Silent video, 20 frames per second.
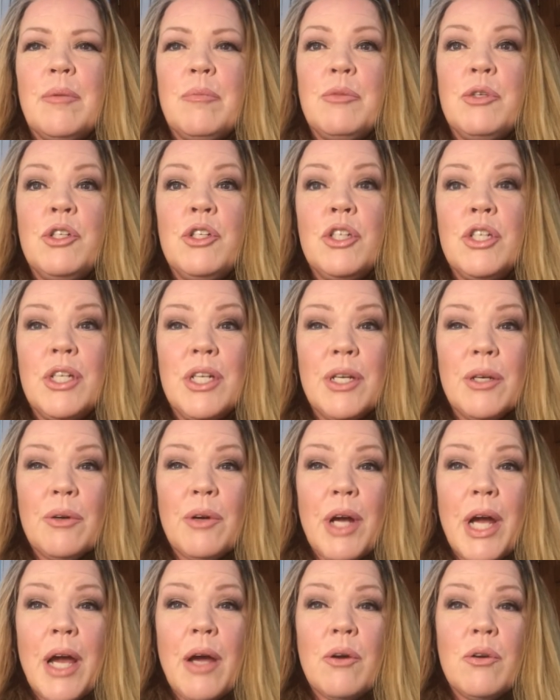
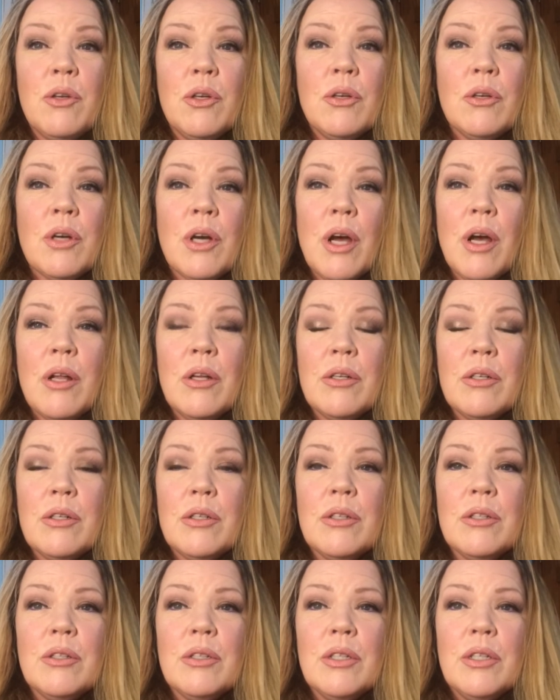sheer out your
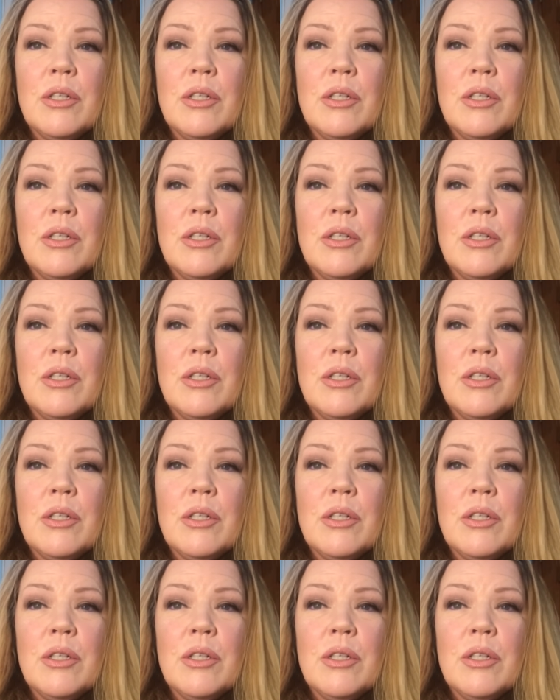color.